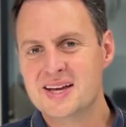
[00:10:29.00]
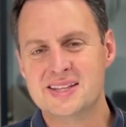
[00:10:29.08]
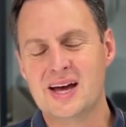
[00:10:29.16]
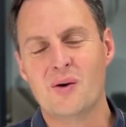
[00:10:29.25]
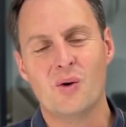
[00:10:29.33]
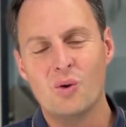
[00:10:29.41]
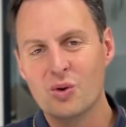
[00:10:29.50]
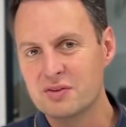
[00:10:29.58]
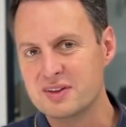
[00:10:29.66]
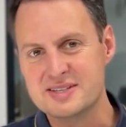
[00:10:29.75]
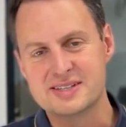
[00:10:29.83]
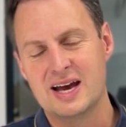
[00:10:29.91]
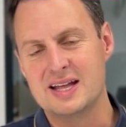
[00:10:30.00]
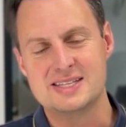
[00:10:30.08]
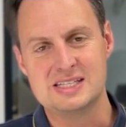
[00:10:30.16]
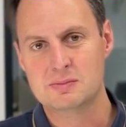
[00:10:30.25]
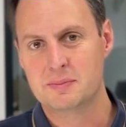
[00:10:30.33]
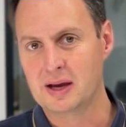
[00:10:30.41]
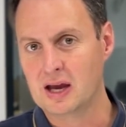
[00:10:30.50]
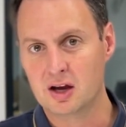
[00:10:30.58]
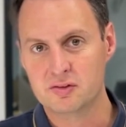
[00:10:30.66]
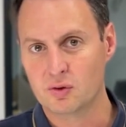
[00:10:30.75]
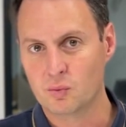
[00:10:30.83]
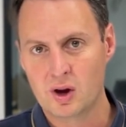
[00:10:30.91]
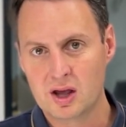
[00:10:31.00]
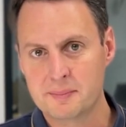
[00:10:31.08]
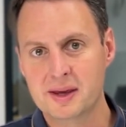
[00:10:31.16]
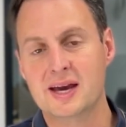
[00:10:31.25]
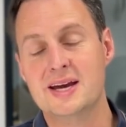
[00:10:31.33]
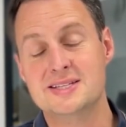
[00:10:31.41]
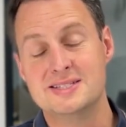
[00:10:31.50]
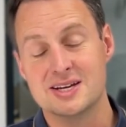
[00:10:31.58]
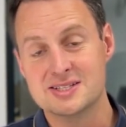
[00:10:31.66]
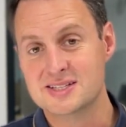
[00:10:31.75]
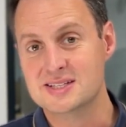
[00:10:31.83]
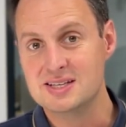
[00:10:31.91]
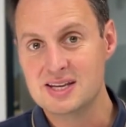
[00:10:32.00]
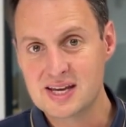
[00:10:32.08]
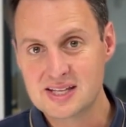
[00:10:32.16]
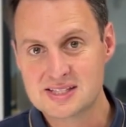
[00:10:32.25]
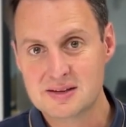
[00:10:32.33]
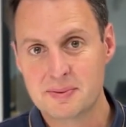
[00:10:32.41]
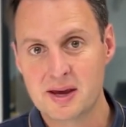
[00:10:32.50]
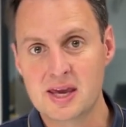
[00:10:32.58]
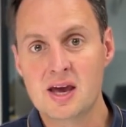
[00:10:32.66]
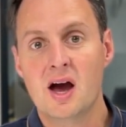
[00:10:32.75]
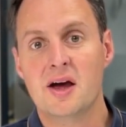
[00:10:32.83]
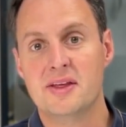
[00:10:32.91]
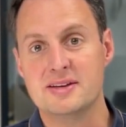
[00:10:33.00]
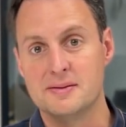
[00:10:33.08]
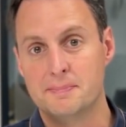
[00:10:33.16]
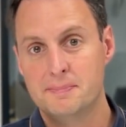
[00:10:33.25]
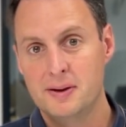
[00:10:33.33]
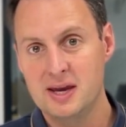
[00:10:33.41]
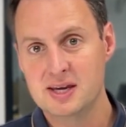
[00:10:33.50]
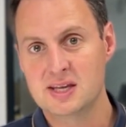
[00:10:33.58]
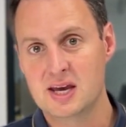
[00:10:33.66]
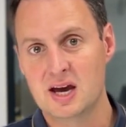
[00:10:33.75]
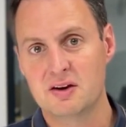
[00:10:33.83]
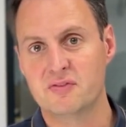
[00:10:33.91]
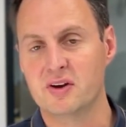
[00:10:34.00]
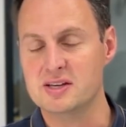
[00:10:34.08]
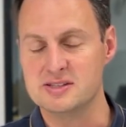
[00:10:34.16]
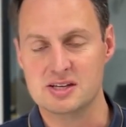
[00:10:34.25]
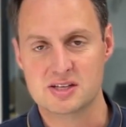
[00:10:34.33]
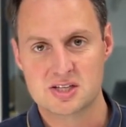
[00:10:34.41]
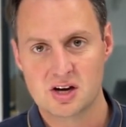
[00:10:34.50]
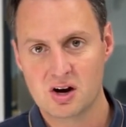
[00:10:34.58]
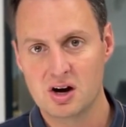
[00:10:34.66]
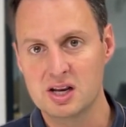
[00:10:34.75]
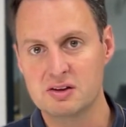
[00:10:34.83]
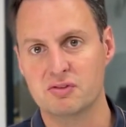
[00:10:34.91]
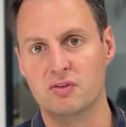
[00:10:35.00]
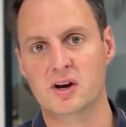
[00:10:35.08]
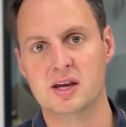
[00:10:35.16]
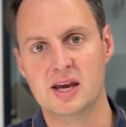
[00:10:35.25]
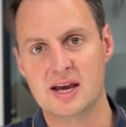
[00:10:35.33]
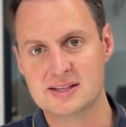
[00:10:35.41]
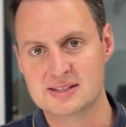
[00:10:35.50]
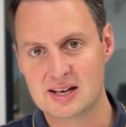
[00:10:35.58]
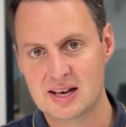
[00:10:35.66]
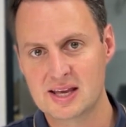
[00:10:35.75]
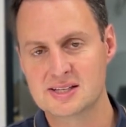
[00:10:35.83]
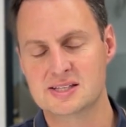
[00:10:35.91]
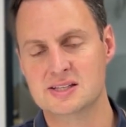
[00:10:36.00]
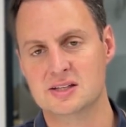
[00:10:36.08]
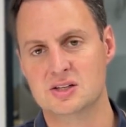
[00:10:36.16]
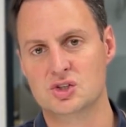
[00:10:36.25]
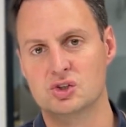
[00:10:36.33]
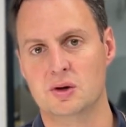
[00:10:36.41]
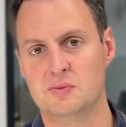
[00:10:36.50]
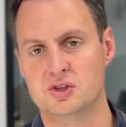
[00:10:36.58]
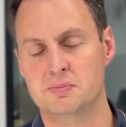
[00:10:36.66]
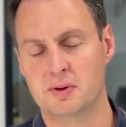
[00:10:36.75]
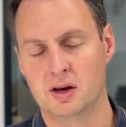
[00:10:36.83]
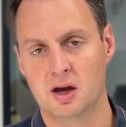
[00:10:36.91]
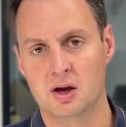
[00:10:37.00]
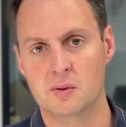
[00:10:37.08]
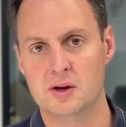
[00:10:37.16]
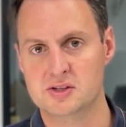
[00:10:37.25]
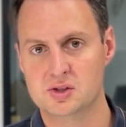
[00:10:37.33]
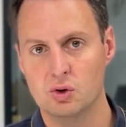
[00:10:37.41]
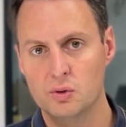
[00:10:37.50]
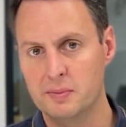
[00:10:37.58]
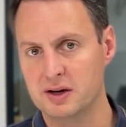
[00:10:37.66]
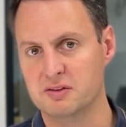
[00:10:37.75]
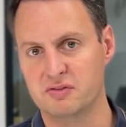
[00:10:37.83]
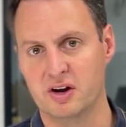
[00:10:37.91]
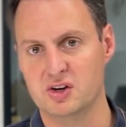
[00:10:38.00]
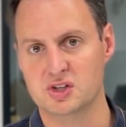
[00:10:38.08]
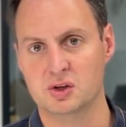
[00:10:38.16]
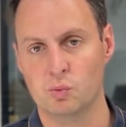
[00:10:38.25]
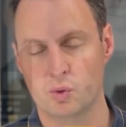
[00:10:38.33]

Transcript: Now, all of this can seem a bit overwhelming. It doesn't need to be. There's a PDF, it's entirely free, it's linked in the description below. It's called Manufacturing